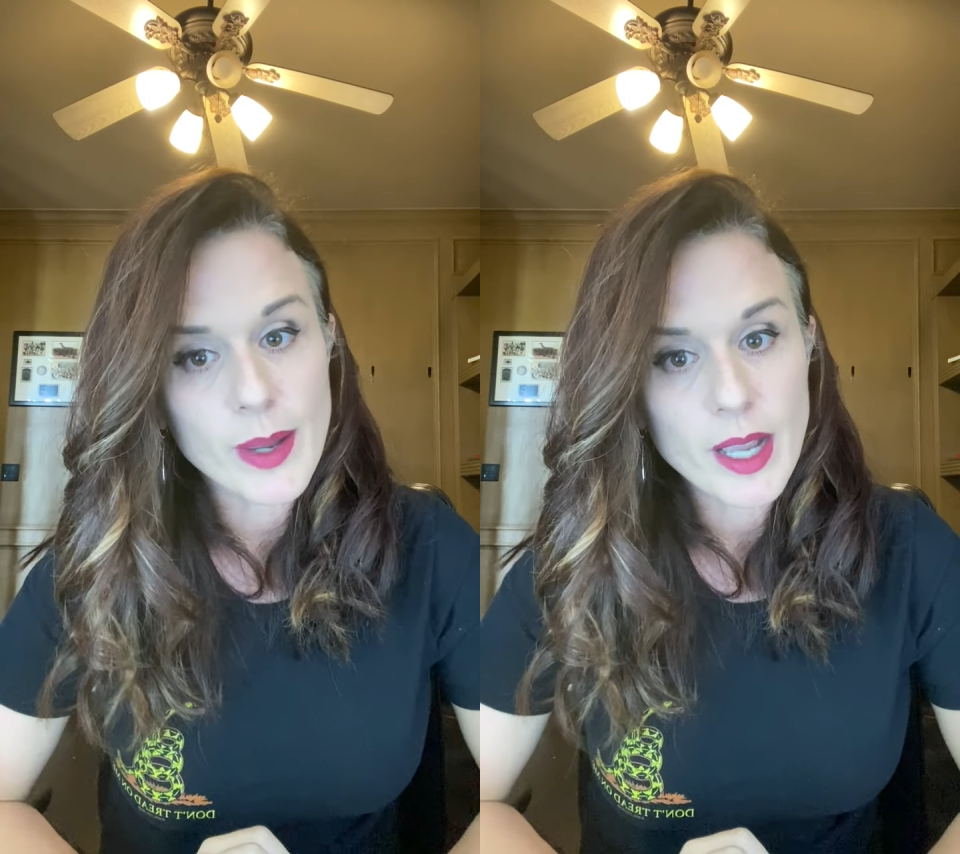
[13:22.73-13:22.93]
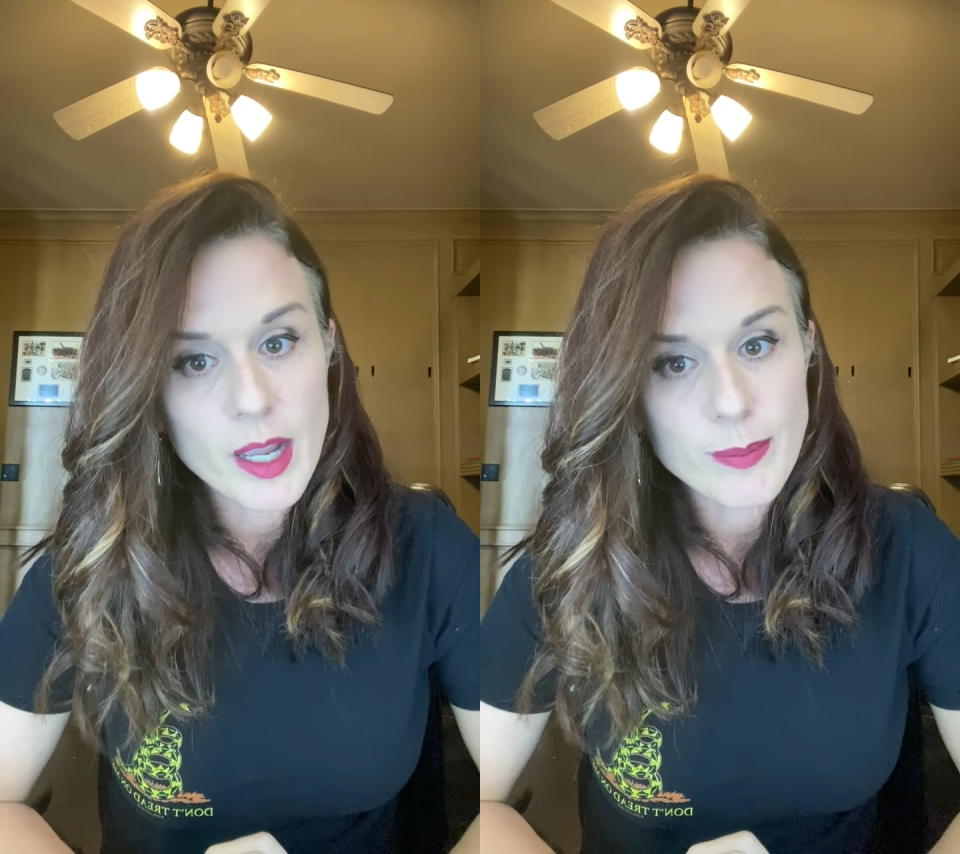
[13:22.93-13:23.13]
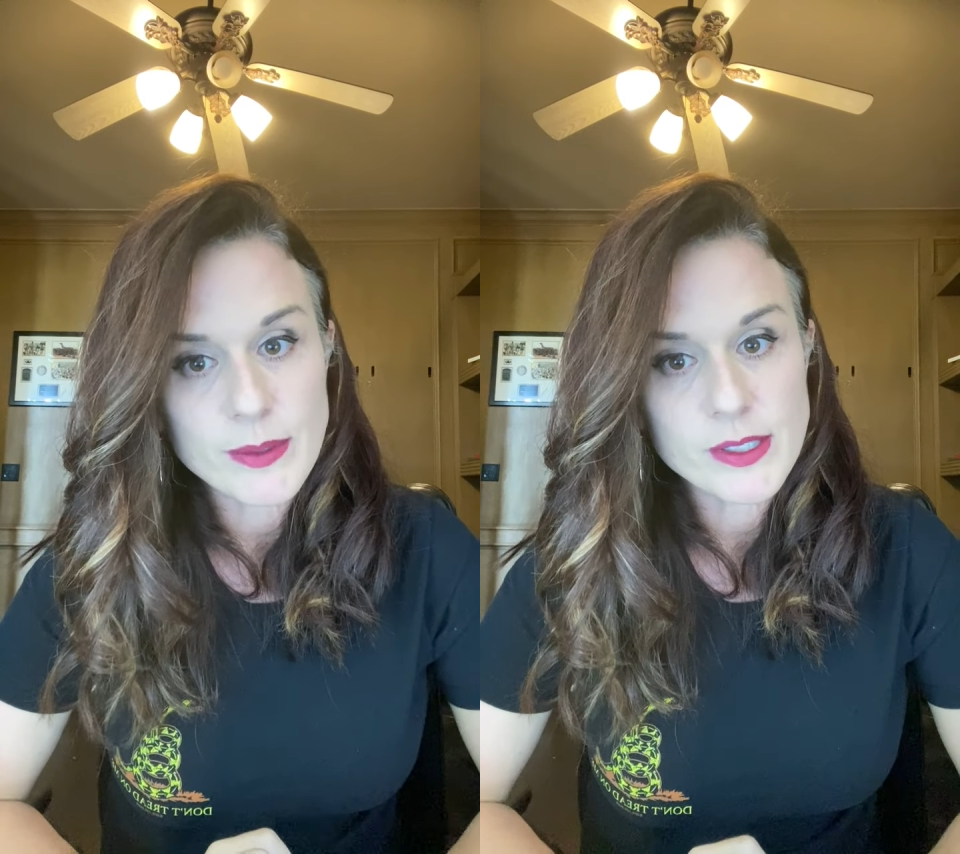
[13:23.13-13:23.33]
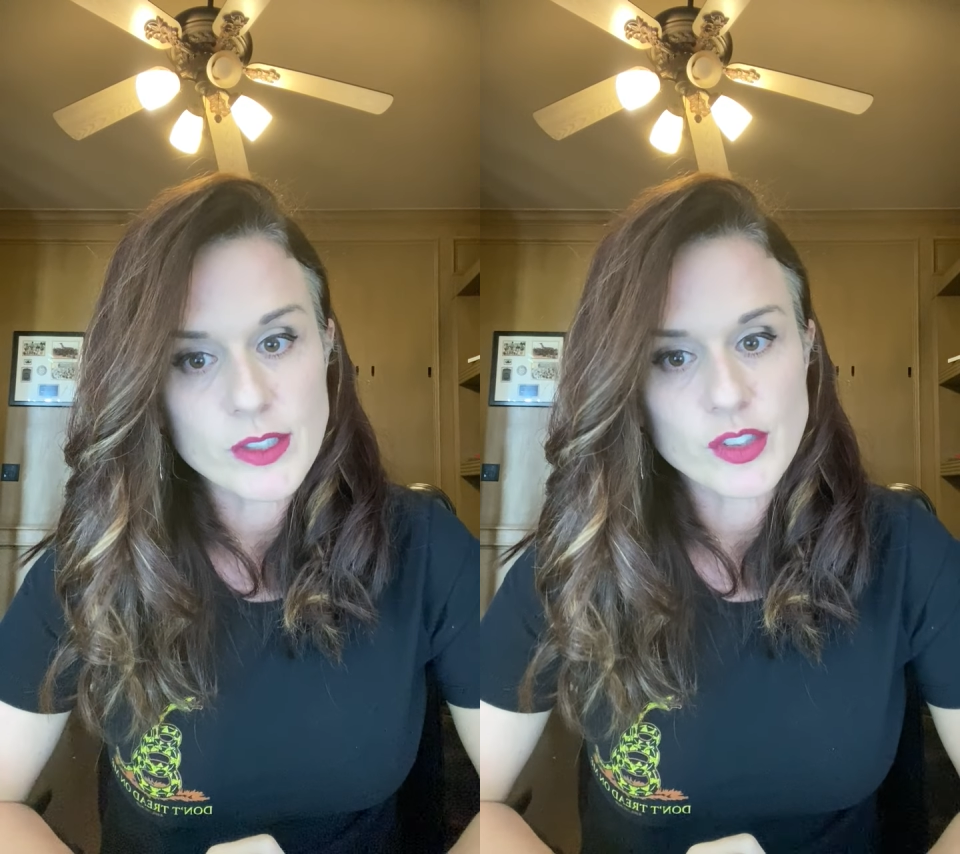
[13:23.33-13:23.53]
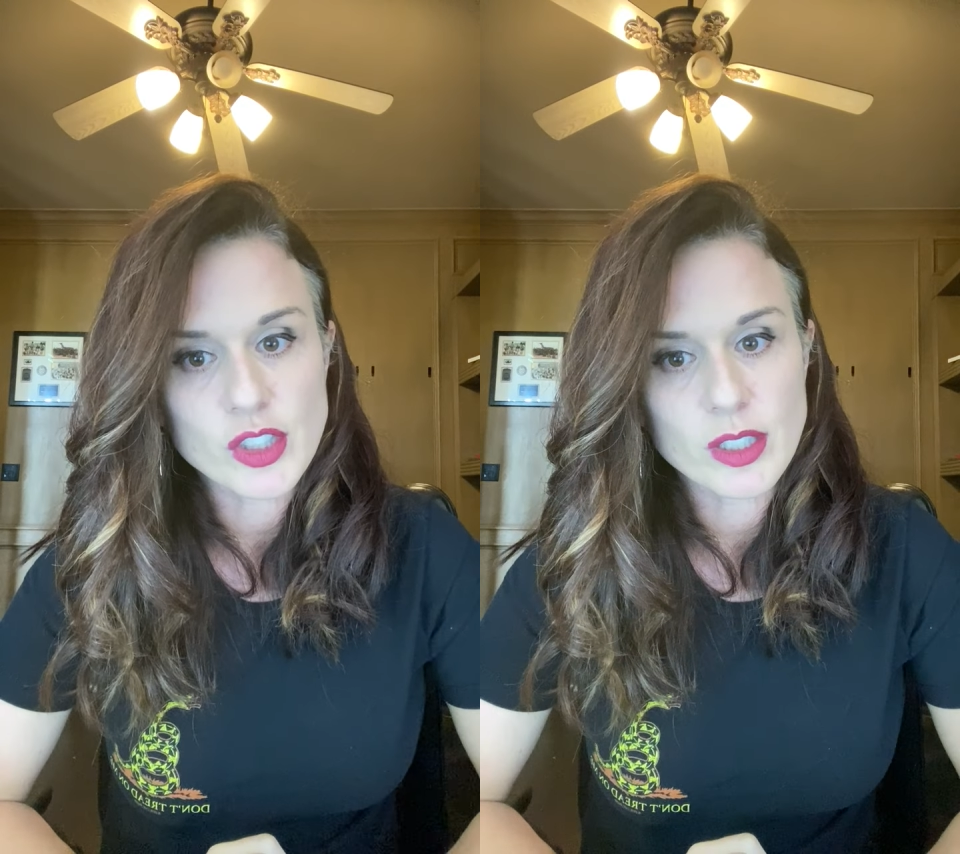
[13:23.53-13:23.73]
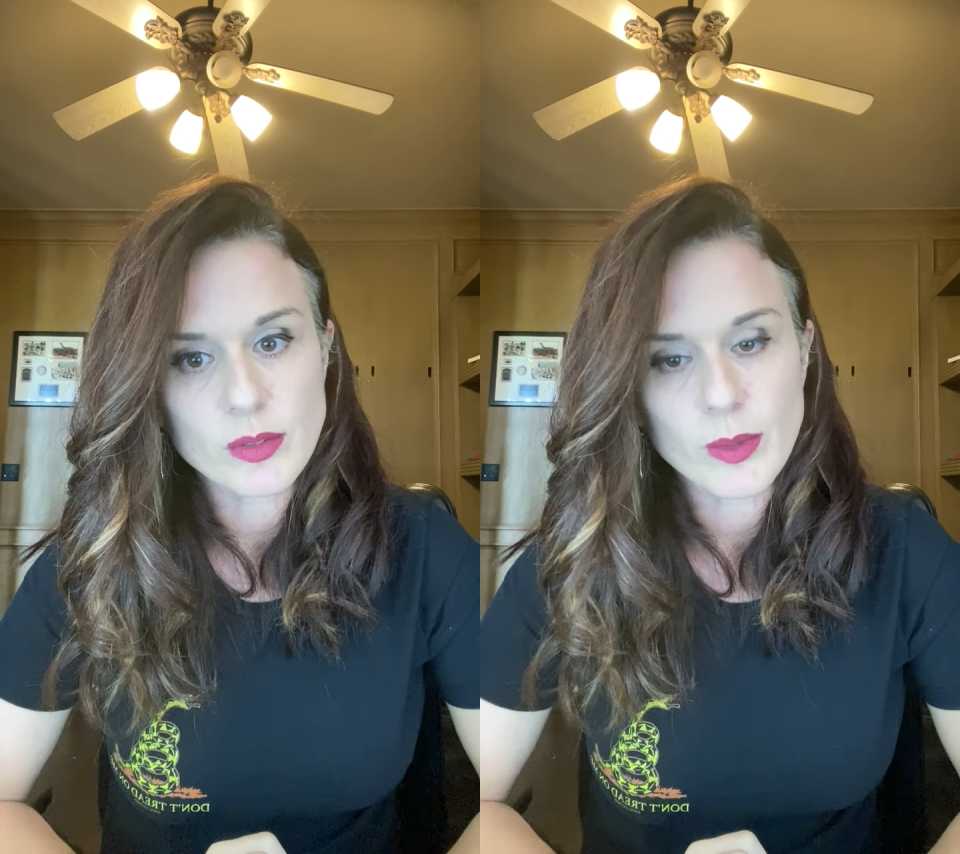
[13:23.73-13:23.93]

by hypertension,